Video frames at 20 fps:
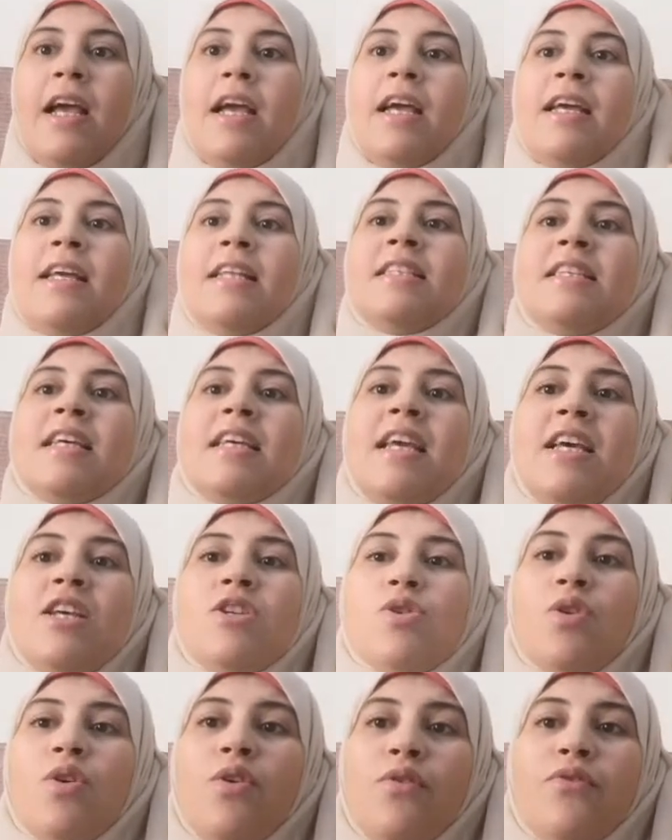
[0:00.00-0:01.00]
In the
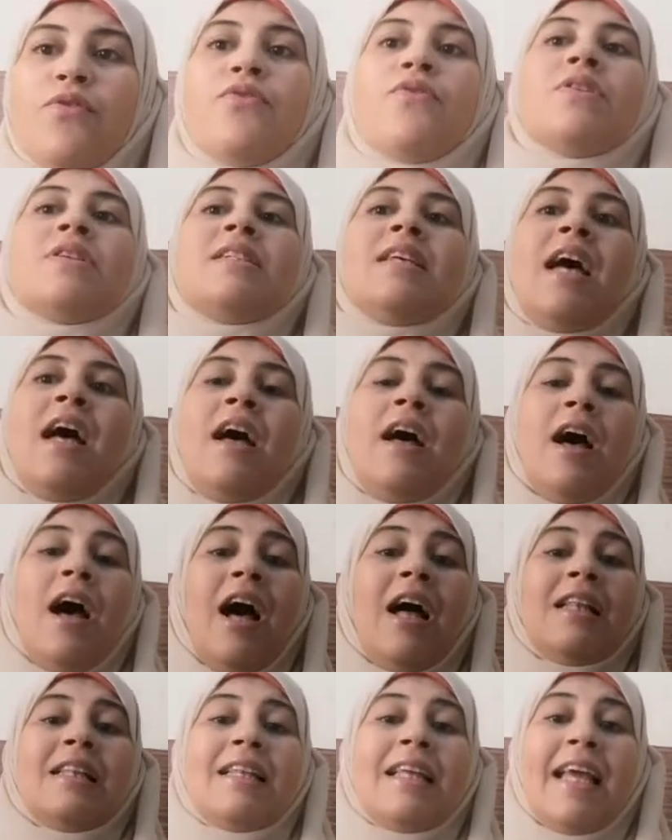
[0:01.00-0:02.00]
case of the
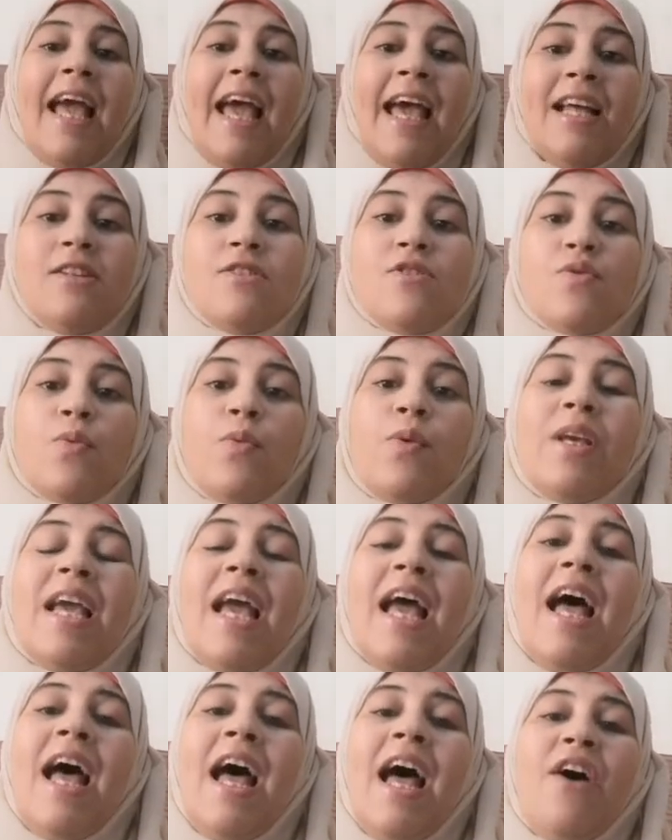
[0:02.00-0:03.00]
alkanes, we
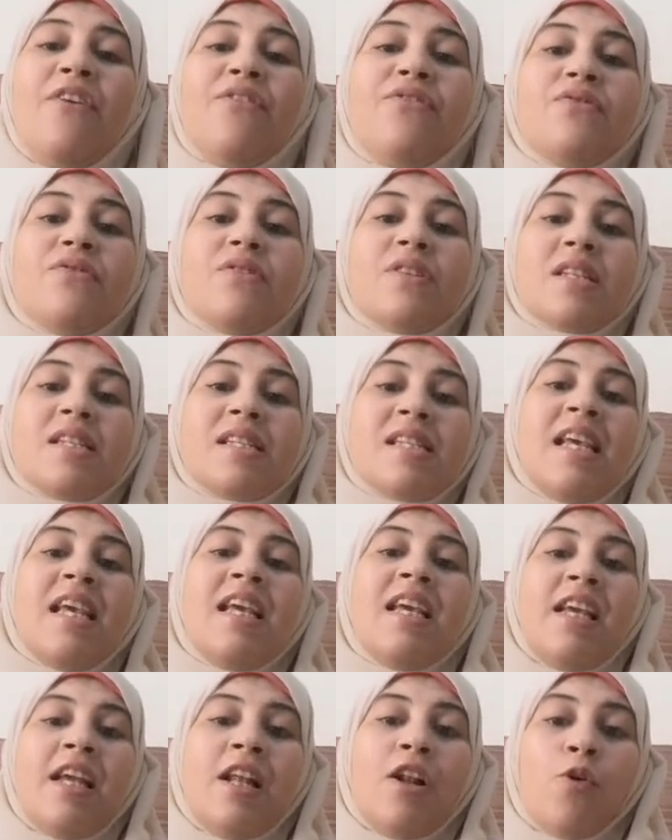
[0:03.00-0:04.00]
have
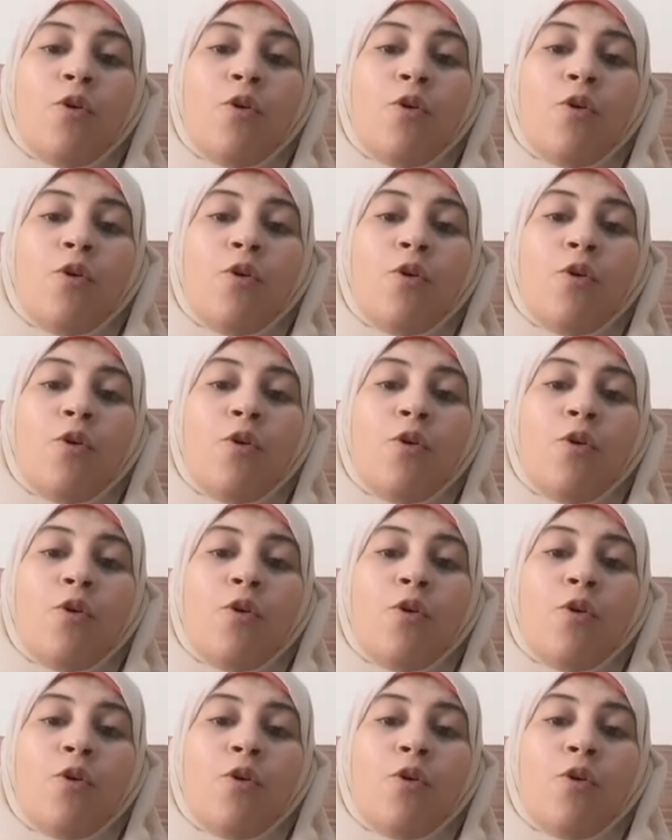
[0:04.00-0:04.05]
single